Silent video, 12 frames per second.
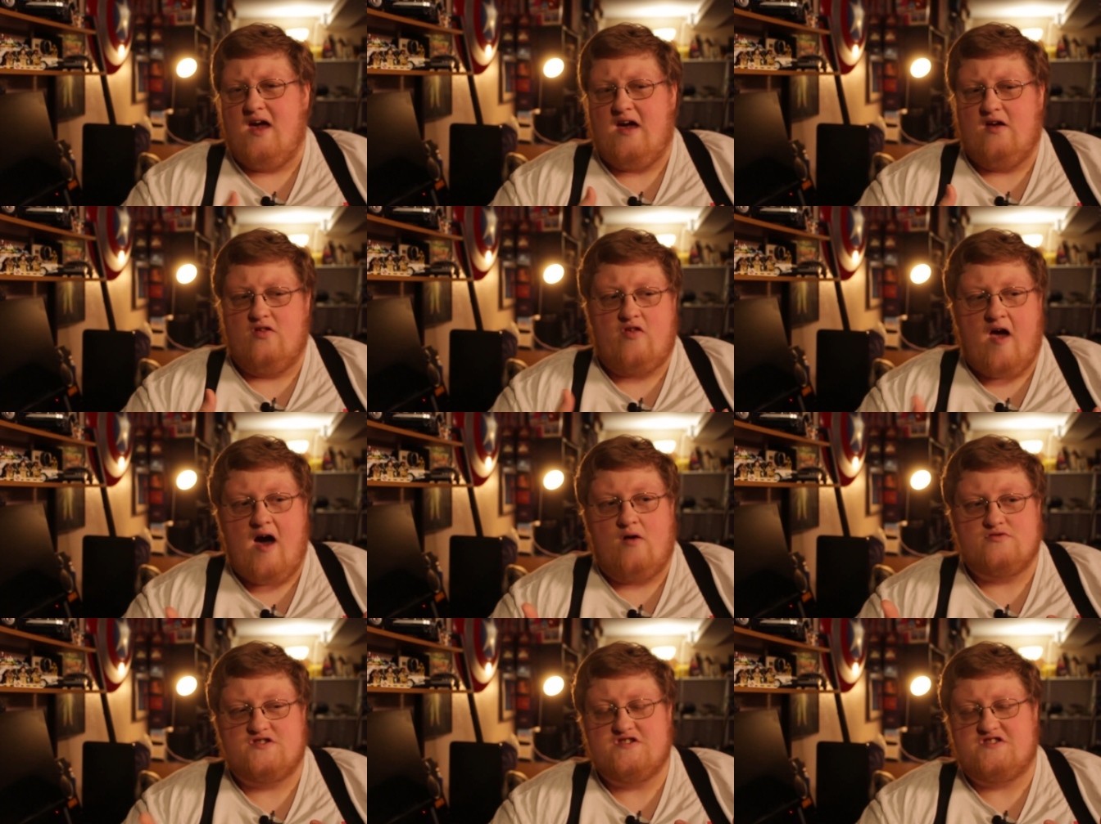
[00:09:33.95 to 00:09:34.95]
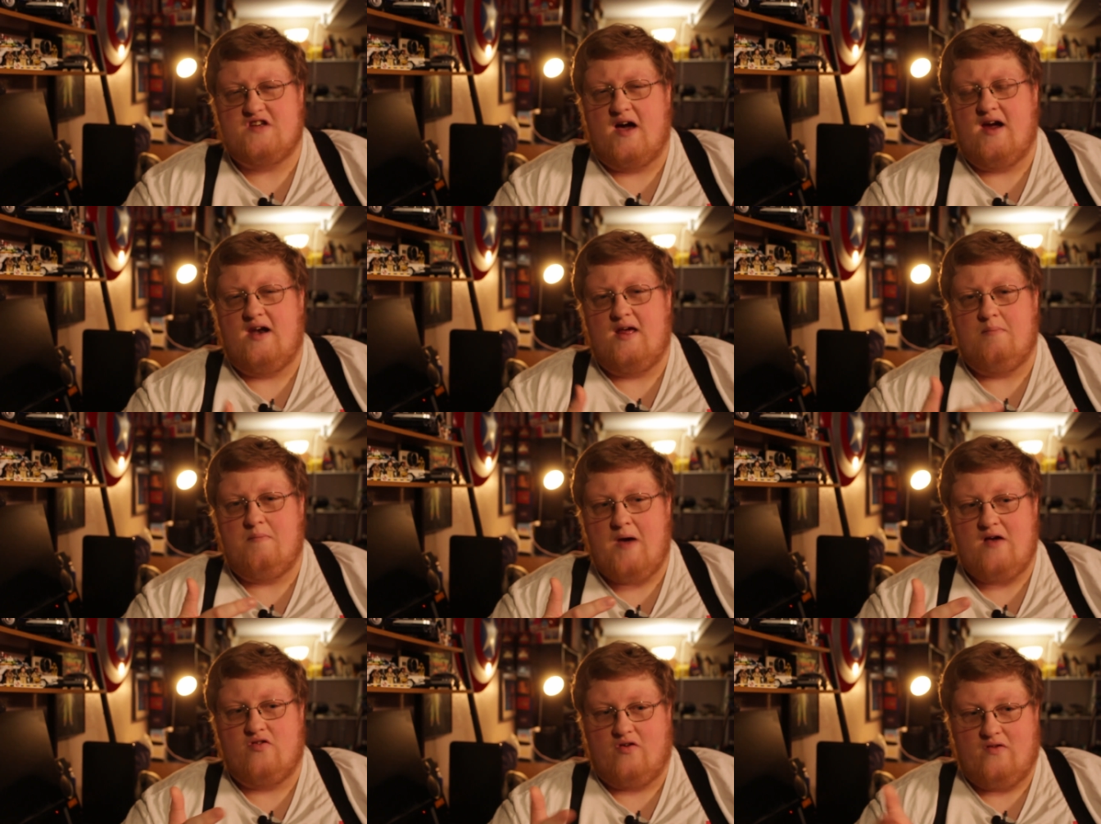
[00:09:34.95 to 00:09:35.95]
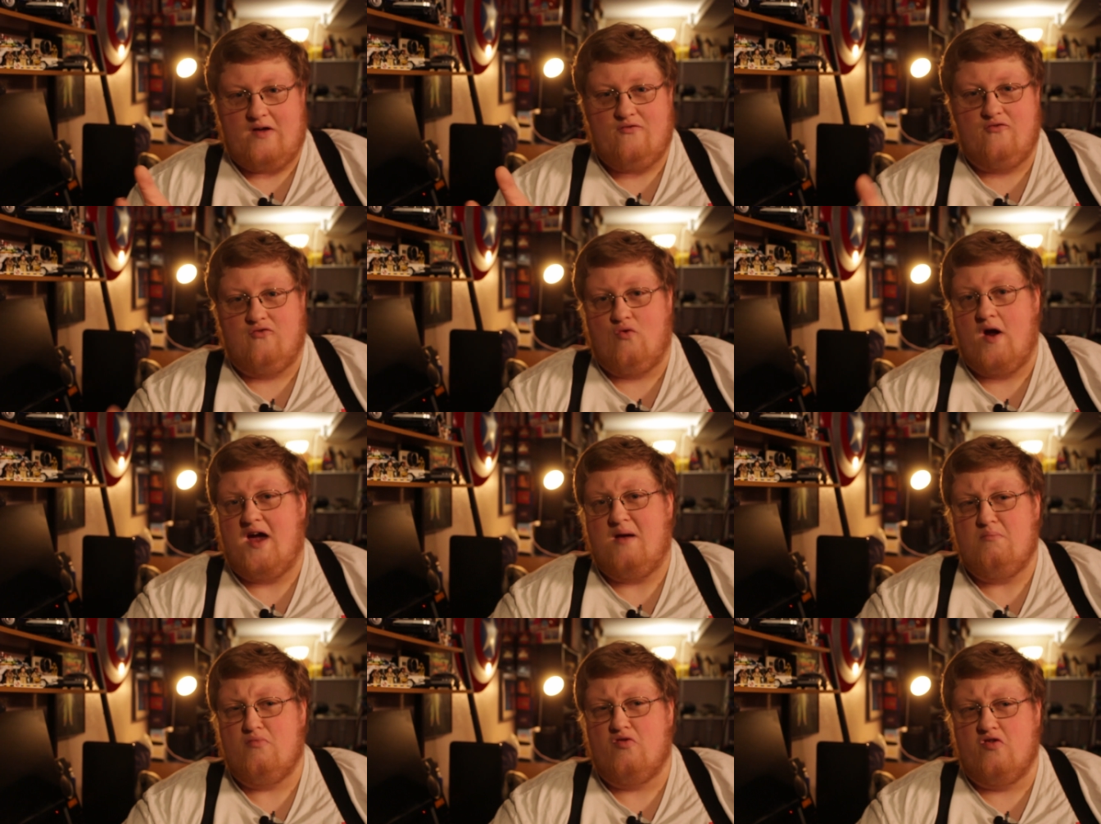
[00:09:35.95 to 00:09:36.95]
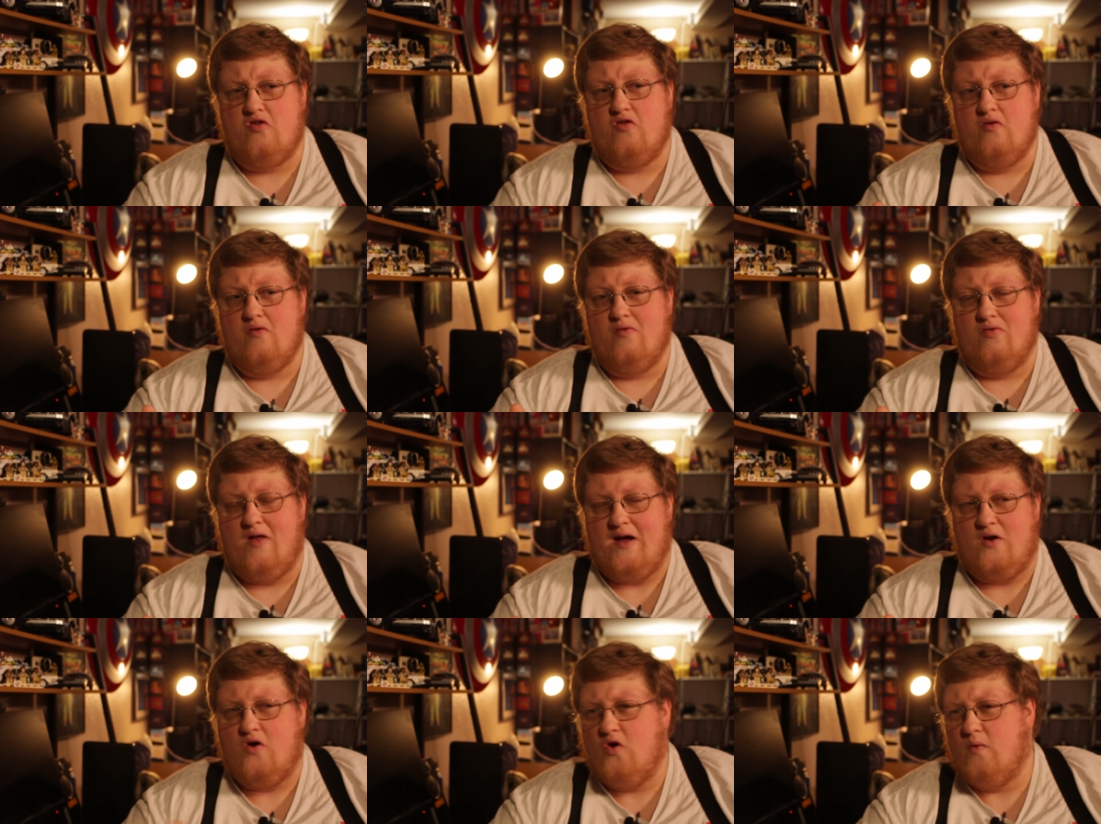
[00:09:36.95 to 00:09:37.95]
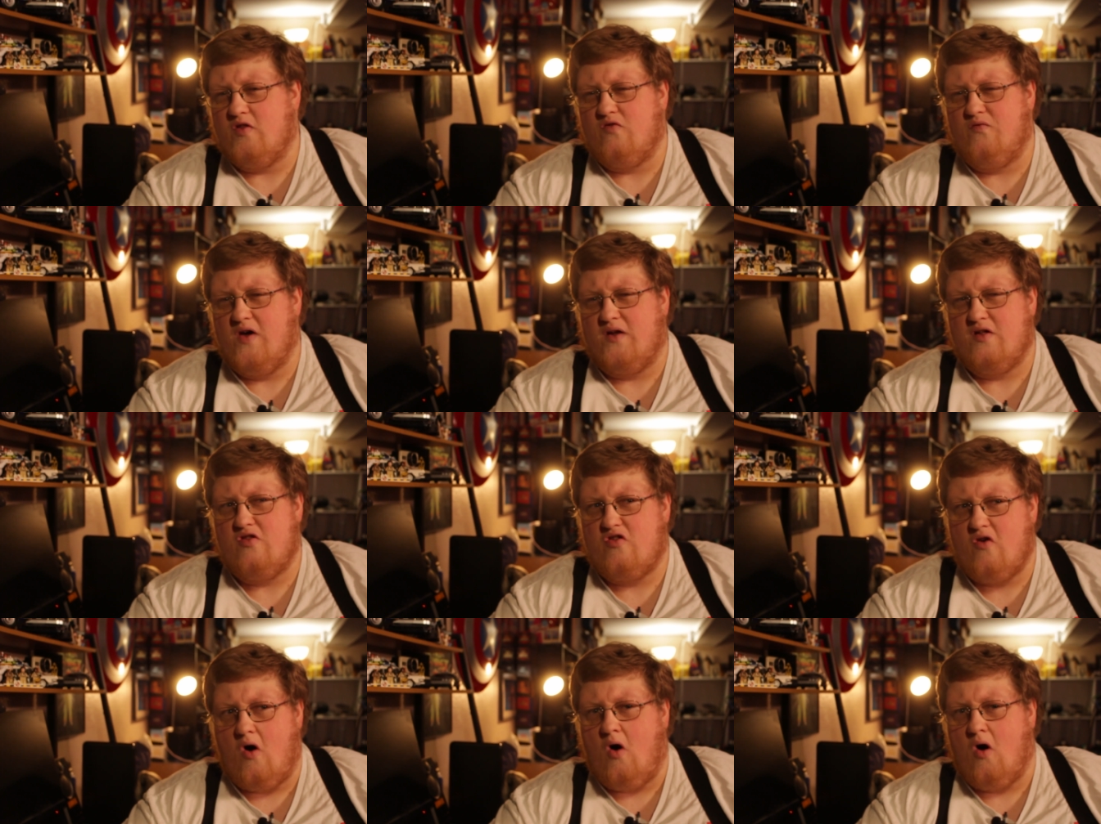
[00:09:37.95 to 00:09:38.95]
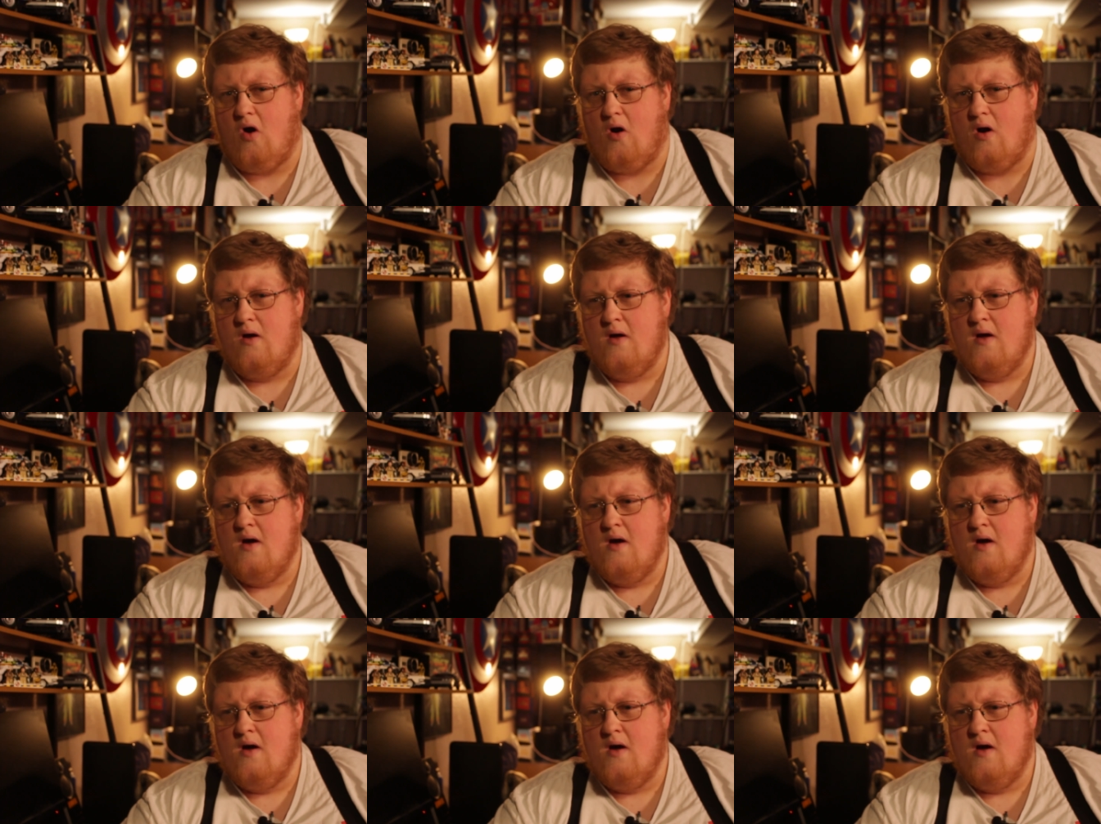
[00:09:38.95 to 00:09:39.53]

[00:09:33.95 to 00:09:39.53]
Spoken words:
is how society basically frames, like, who its villains are.